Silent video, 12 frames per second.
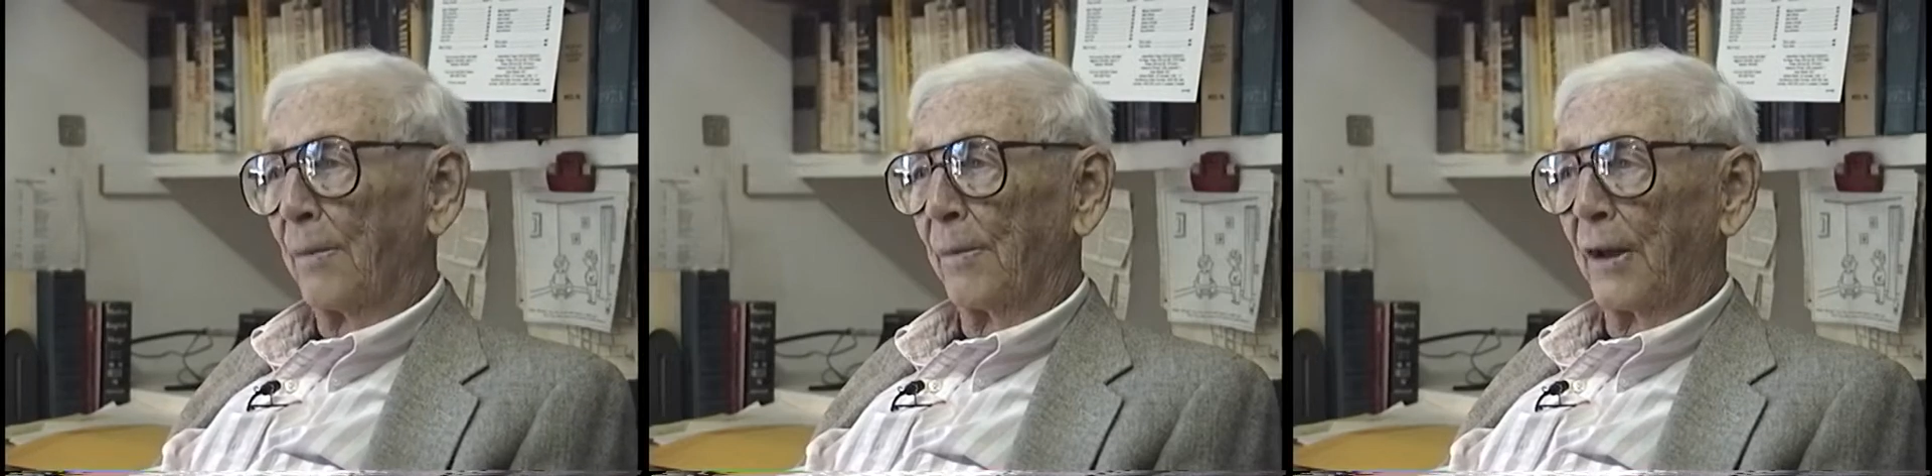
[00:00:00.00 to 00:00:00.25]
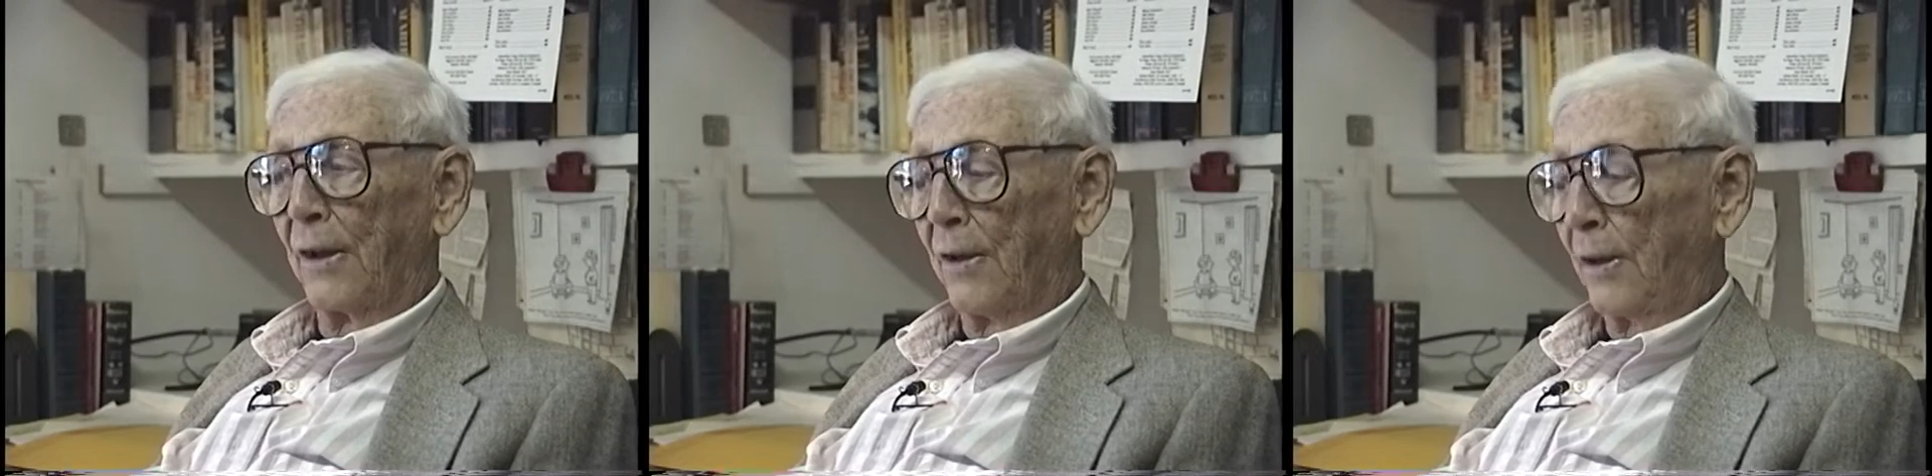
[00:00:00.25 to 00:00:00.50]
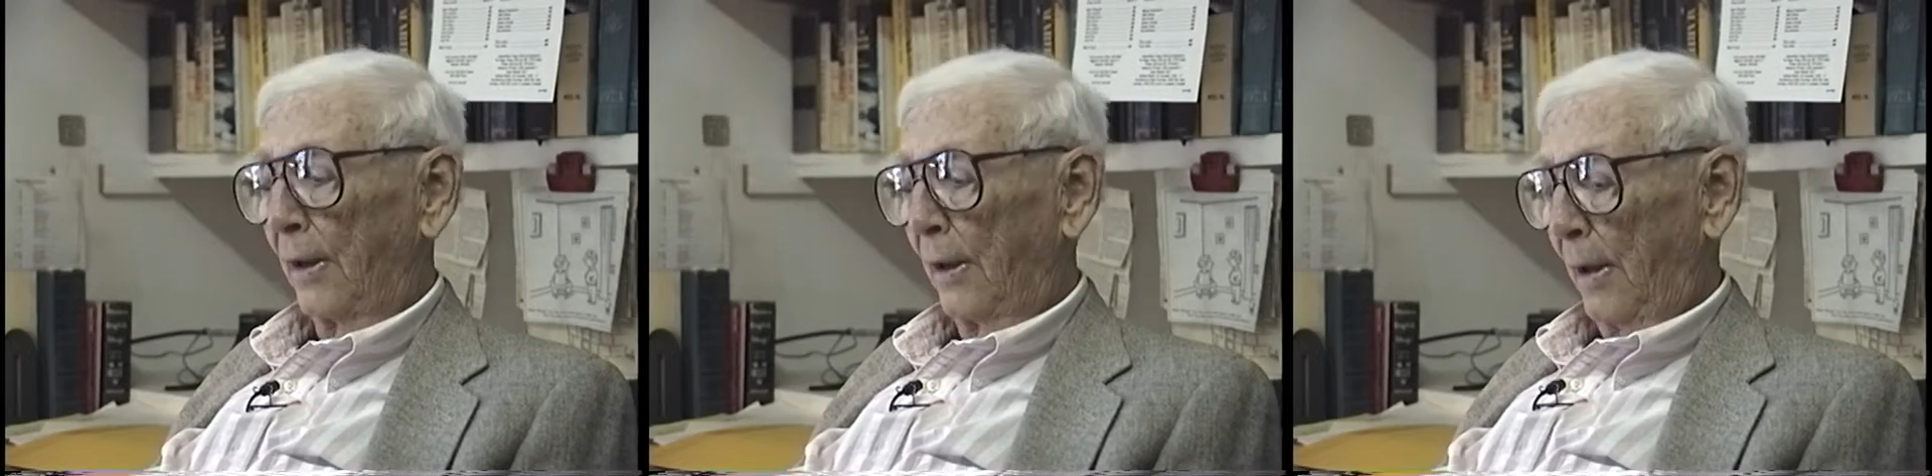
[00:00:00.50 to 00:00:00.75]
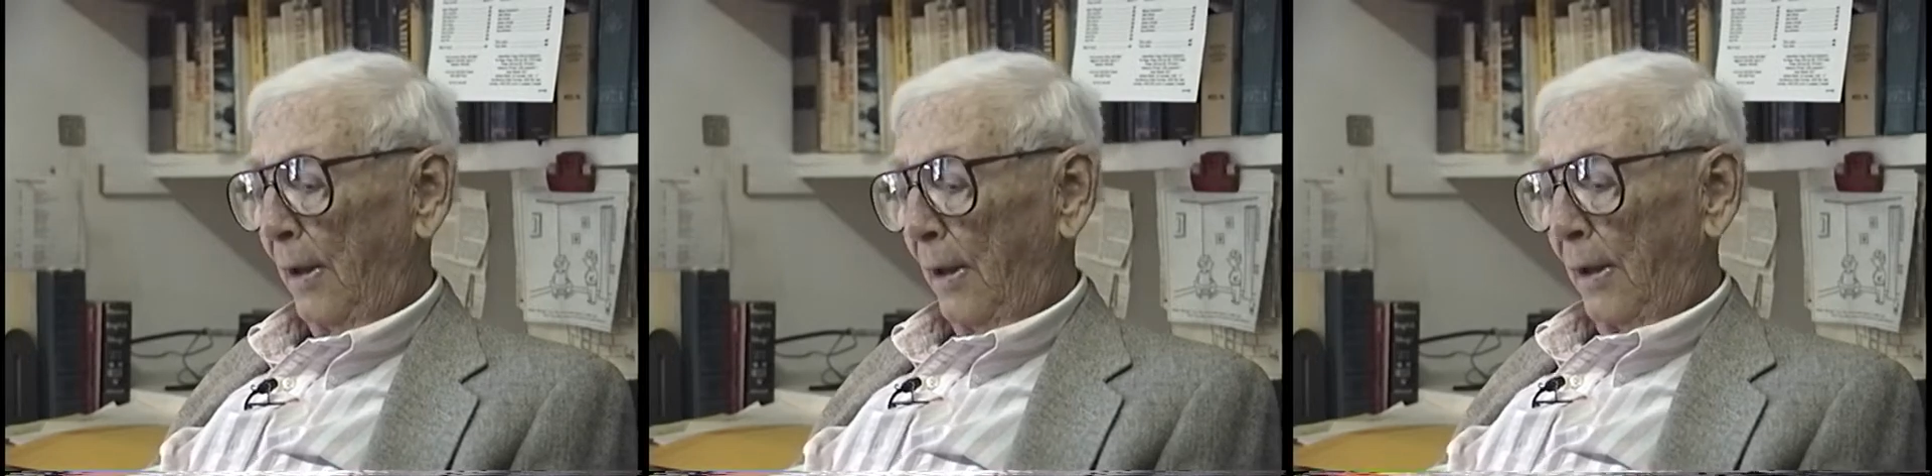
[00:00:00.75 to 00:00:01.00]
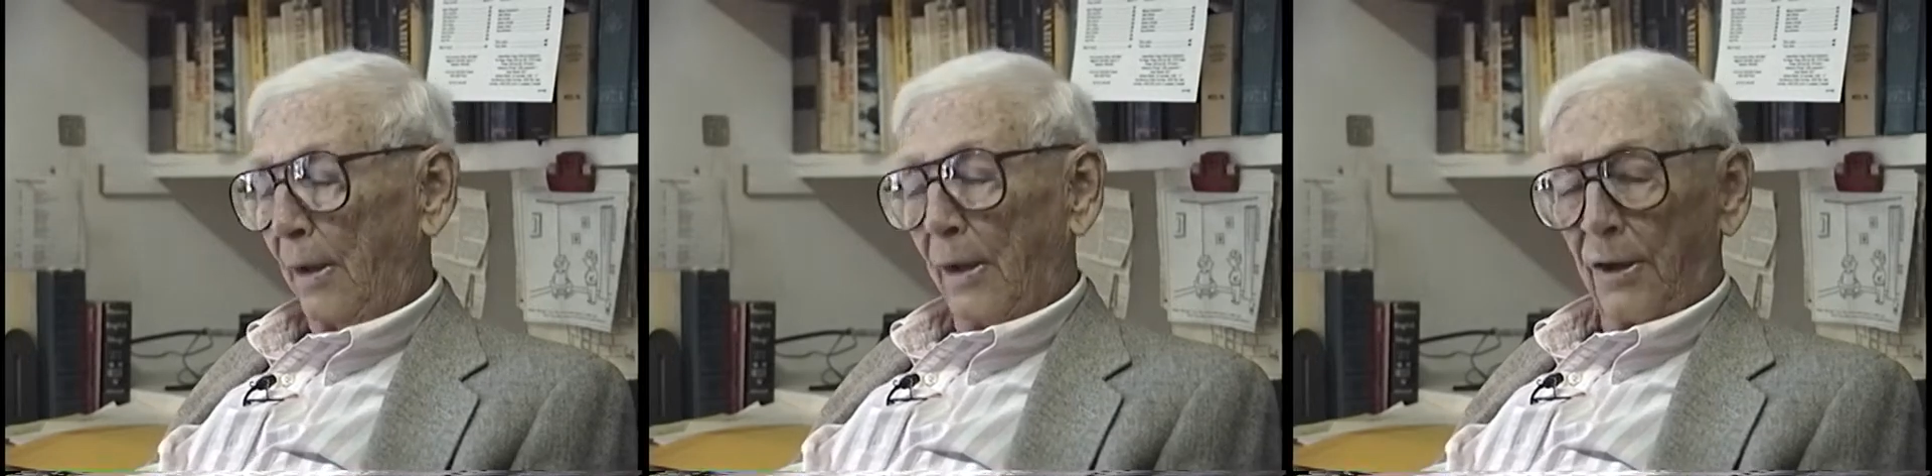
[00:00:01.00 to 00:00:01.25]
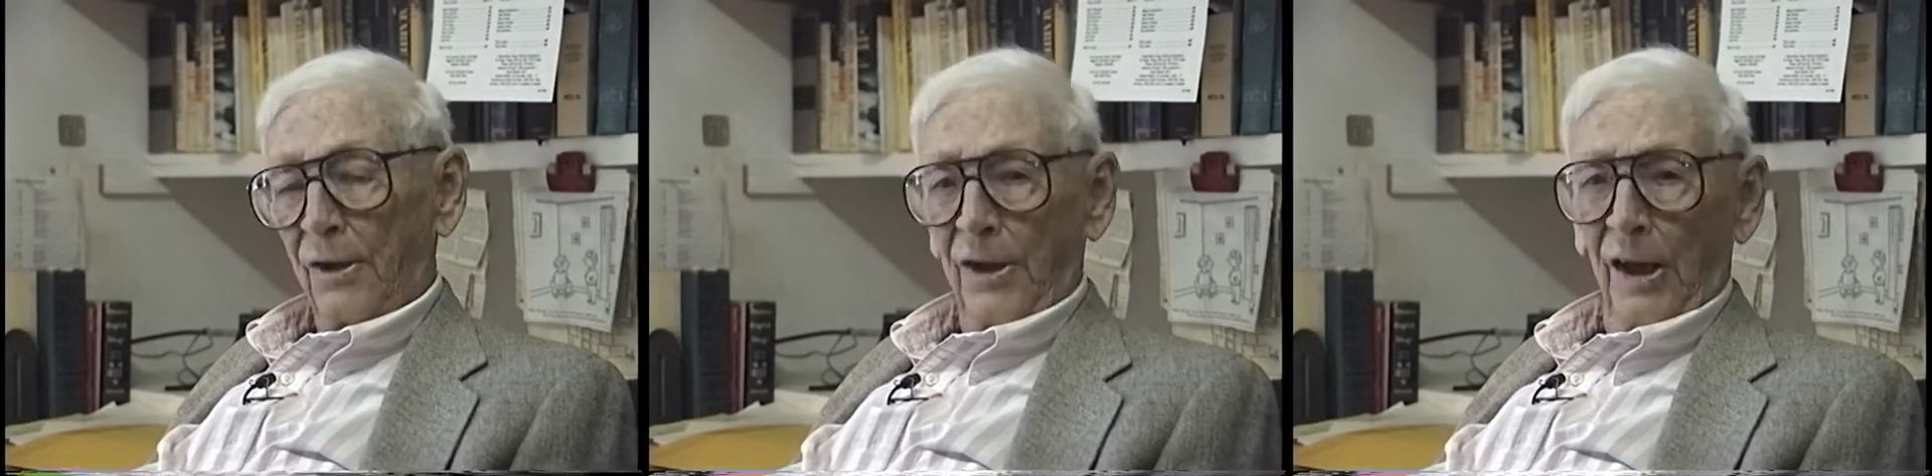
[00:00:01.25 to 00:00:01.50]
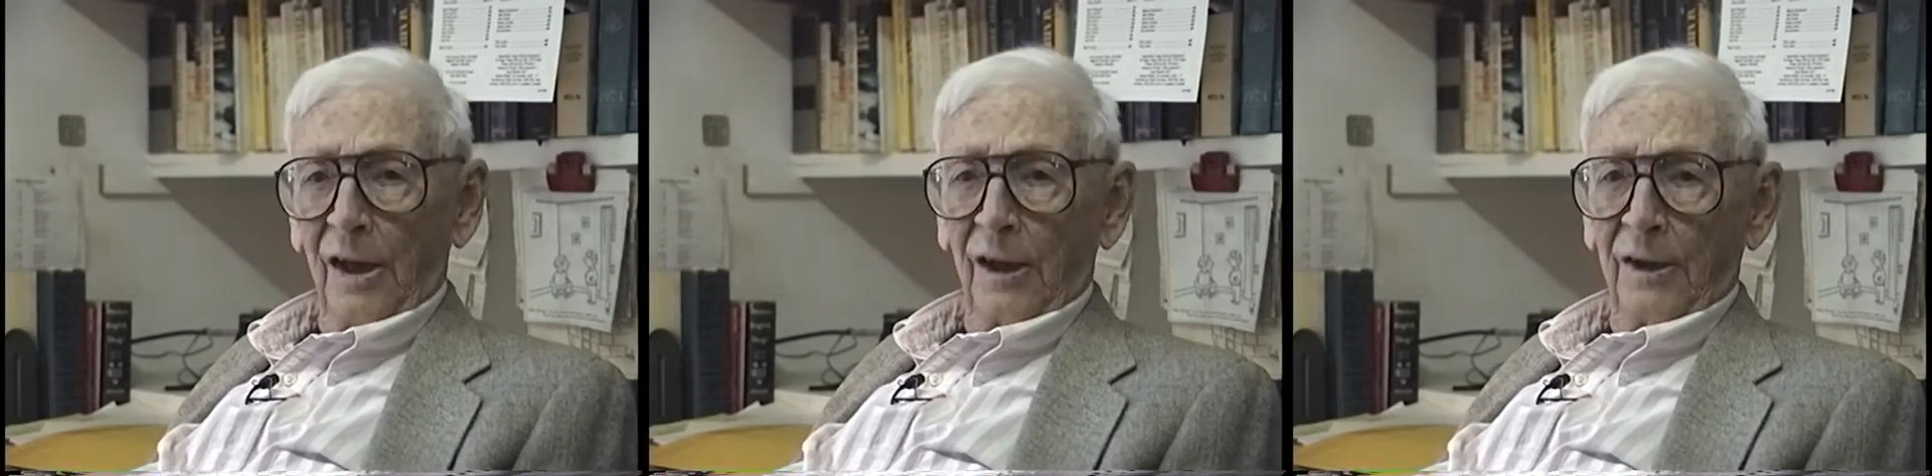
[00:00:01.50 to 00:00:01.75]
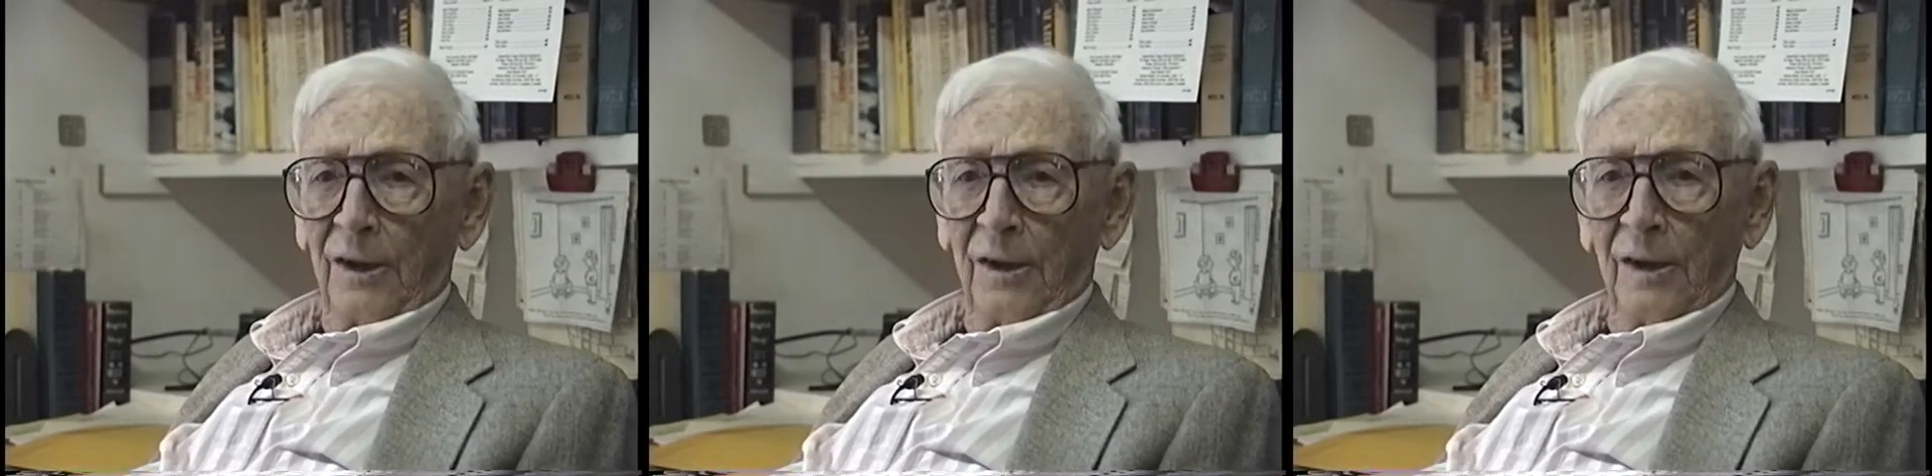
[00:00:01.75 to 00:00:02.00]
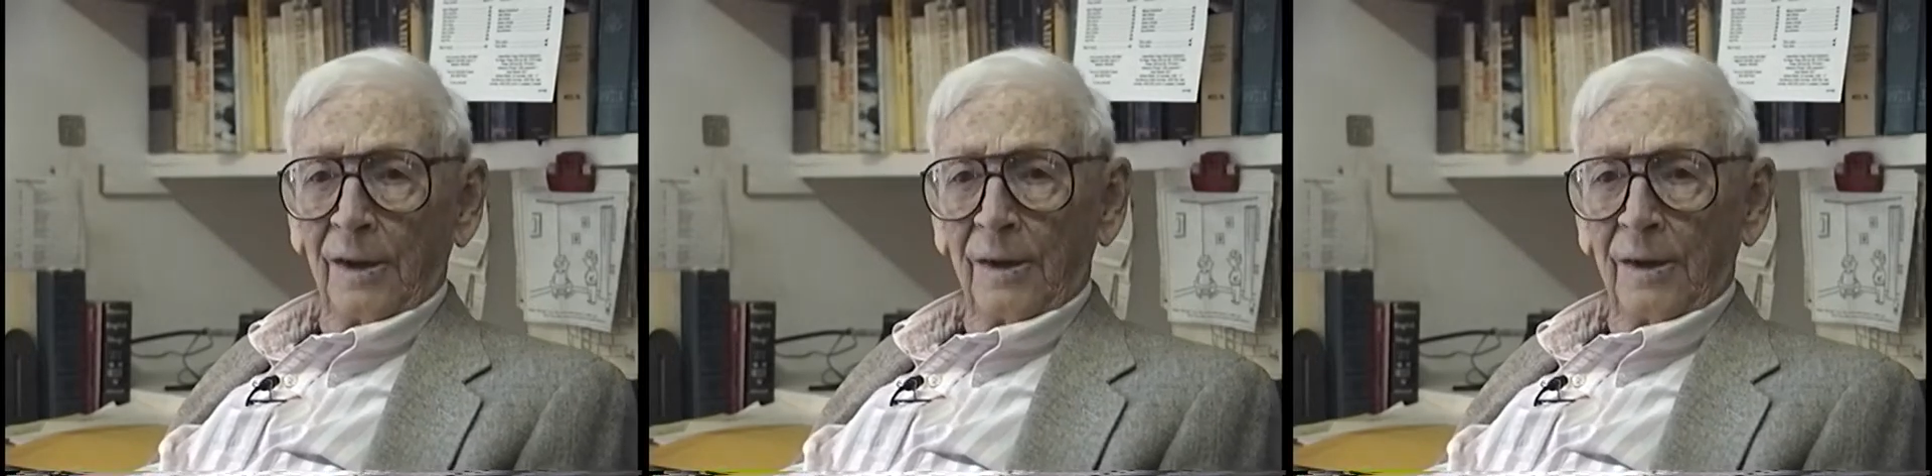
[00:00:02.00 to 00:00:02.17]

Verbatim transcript: much solider